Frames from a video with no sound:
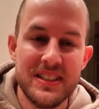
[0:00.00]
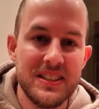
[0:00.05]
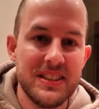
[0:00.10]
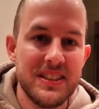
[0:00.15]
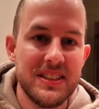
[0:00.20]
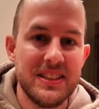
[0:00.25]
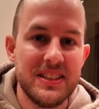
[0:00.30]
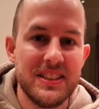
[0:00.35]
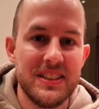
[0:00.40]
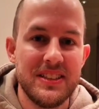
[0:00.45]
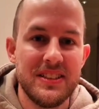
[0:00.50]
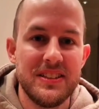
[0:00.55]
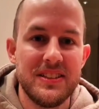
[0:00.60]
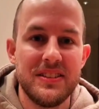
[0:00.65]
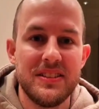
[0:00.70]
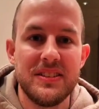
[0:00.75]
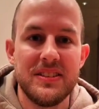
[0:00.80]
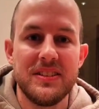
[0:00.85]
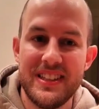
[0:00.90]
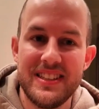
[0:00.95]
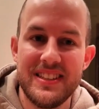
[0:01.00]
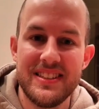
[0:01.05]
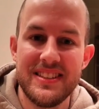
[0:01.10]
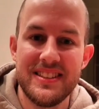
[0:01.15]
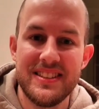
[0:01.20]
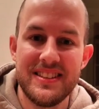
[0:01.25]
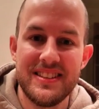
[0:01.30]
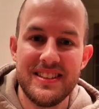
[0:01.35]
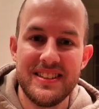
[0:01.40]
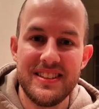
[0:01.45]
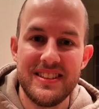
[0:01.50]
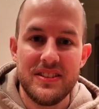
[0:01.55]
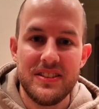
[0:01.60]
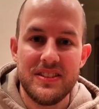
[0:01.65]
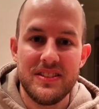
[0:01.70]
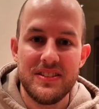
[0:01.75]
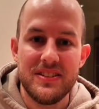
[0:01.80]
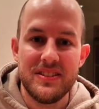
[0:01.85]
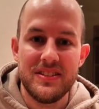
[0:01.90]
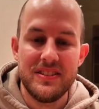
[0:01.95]
Okay. And the tops, your
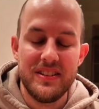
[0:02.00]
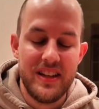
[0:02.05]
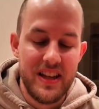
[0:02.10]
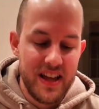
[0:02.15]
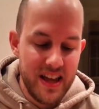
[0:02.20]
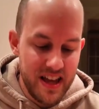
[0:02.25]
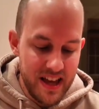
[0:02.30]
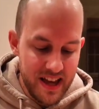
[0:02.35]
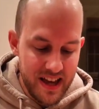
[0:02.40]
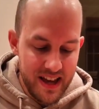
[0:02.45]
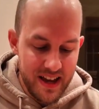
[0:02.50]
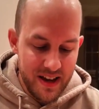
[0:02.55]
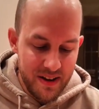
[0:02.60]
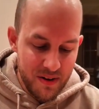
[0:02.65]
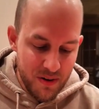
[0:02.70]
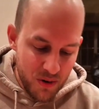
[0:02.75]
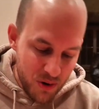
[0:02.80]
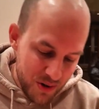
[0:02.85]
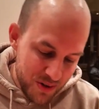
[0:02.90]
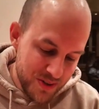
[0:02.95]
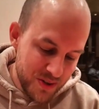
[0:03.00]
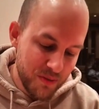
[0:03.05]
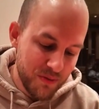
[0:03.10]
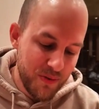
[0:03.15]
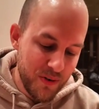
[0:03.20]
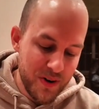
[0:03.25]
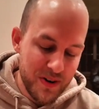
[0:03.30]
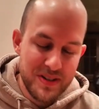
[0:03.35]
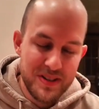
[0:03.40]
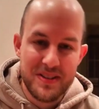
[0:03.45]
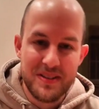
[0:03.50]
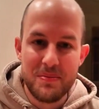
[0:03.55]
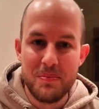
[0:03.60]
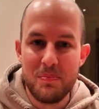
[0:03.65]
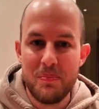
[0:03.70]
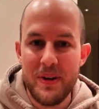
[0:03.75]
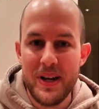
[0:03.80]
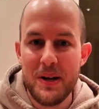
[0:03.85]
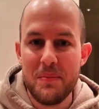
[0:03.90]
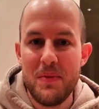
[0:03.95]
matchups? Uh, also first
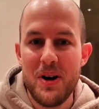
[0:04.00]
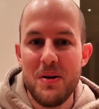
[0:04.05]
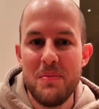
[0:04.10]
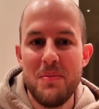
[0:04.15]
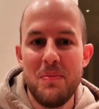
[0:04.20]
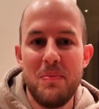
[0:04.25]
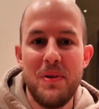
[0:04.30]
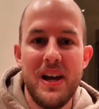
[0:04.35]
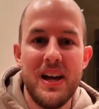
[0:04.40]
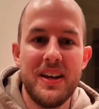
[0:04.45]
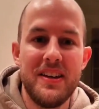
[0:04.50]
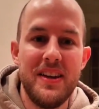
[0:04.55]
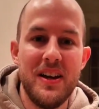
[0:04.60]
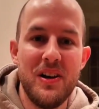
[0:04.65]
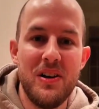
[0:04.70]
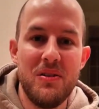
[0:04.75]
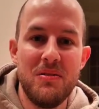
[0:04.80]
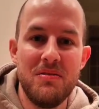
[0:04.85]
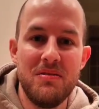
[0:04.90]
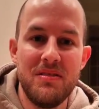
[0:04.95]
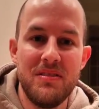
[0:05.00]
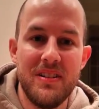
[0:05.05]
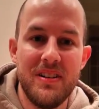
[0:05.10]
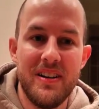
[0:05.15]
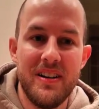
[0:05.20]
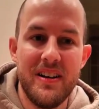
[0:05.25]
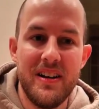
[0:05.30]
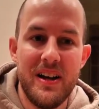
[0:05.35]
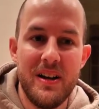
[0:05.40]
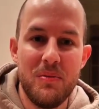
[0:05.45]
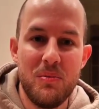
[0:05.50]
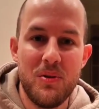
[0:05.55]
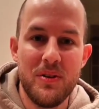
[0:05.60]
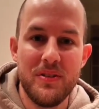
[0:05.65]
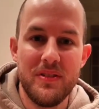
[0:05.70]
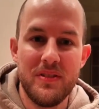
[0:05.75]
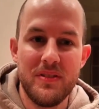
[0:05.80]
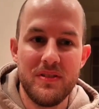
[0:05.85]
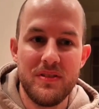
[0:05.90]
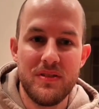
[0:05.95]
big mom, black yellow, I
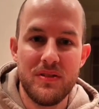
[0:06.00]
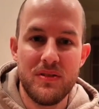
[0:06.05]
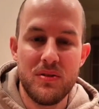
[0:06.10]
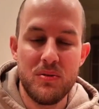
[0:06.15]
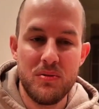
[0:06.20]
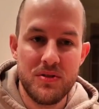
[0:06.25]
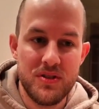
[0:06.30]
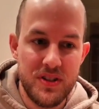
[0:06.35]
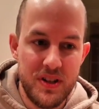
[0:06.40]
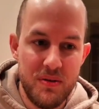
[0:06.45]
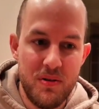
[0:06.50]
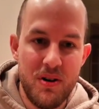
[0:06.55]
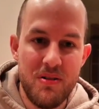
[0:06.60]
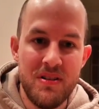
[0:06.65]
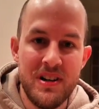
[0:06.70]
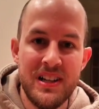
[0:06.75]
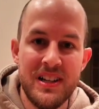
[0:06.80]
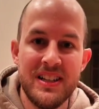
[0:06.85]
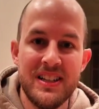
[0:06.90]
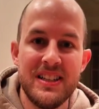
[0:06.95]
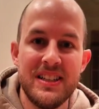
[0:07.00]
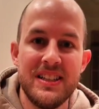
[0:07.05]
won 2-0.